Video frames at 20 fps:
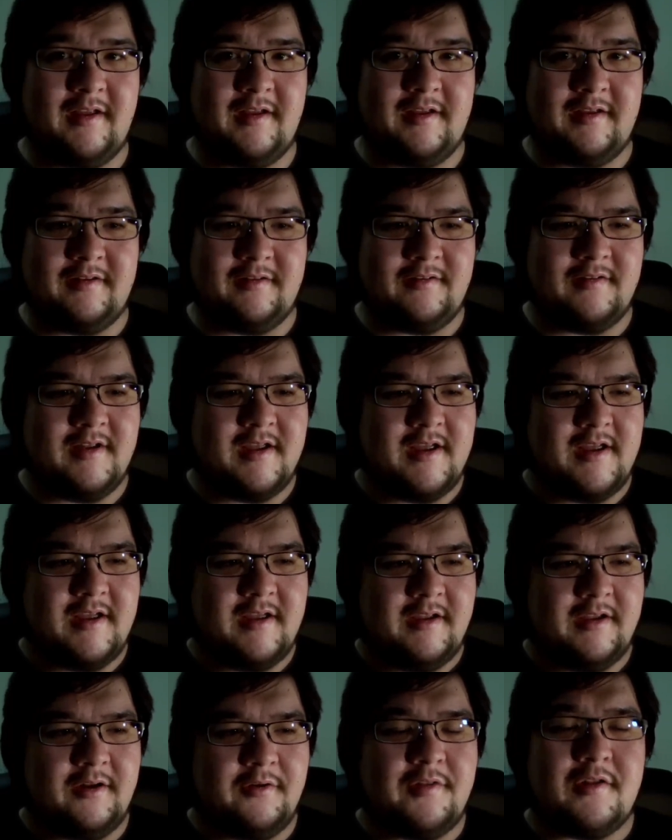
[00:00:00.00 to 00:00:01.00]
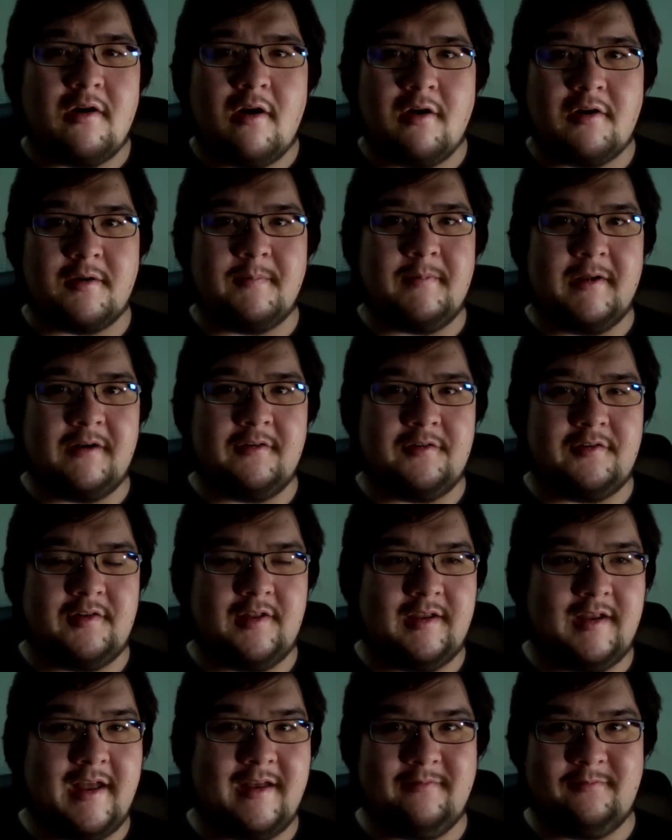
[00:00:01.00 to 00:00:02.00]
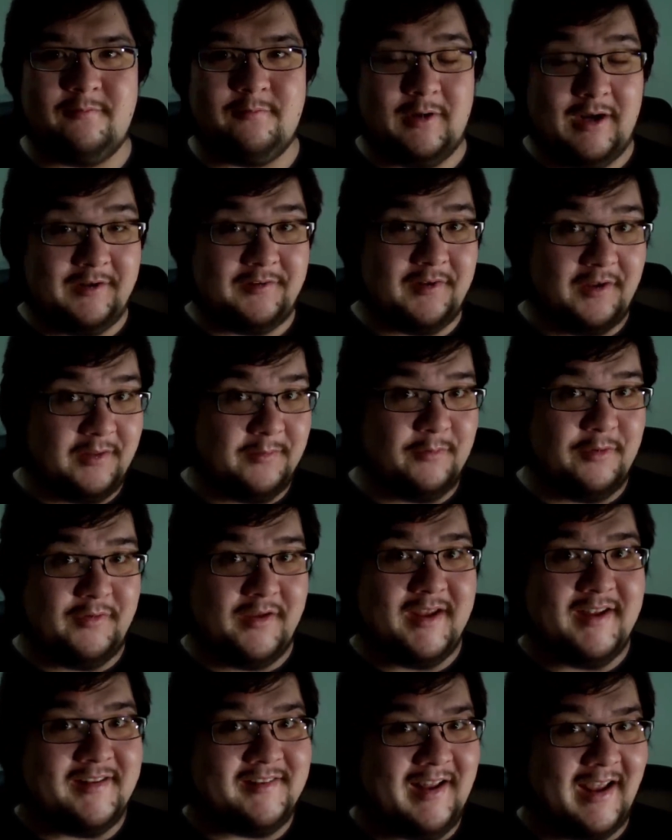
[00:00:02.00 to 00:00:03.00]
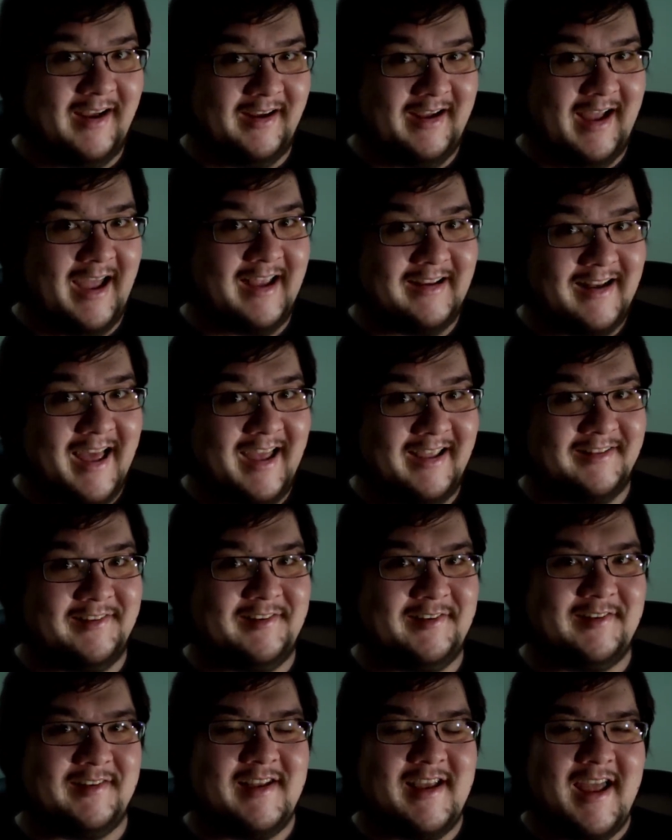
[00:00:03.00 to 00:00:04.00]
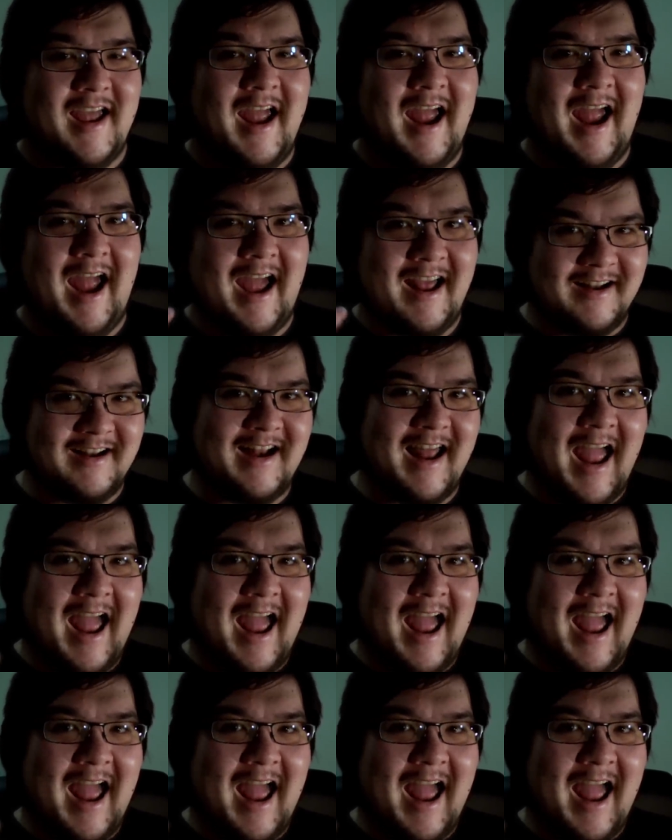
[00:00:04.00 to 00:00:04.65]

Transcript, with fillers: And, you know, there are competitors, like I when I saw the movie, Tenkai Knights had an